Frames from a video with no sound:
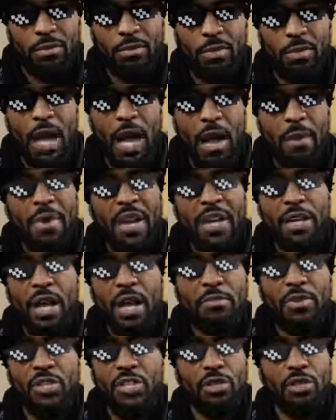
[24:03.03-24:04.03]
I might not be
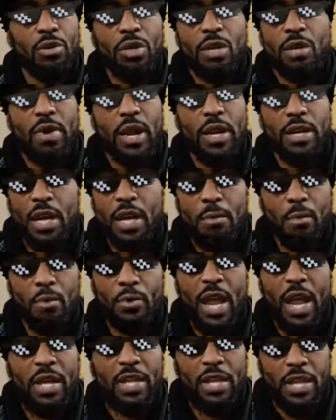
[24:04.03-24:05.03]
showing it right now, but when I
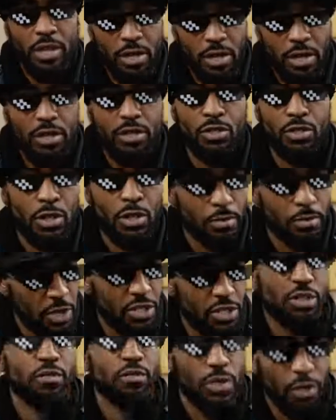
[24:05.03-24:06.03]
get there, there's going to be a
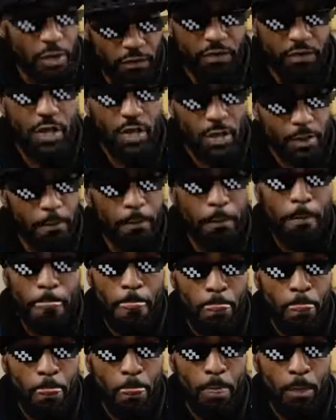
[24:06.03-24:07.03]
surreal feeling.
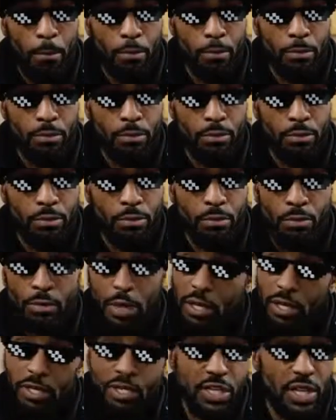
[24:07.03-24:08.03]
Like I
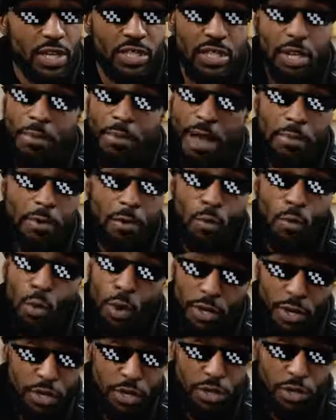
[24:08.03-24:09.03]
said, something I've been wanting
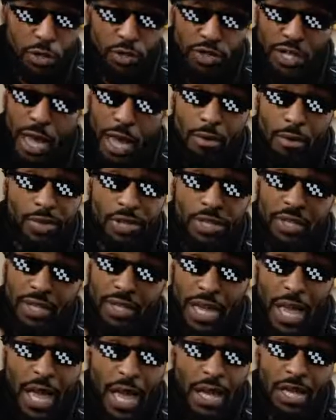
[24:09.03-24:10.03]
to do. Shout out to Good
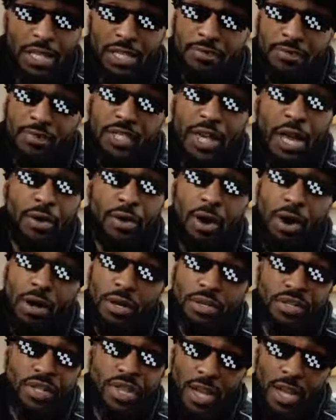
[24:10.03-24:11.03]
Guys. Shout out to Heartless
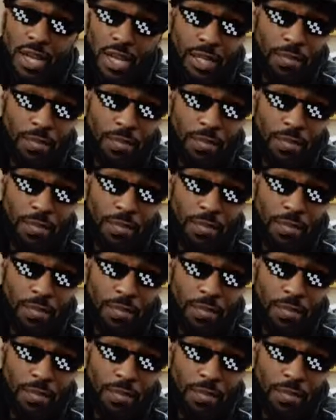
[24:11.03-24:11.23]
King.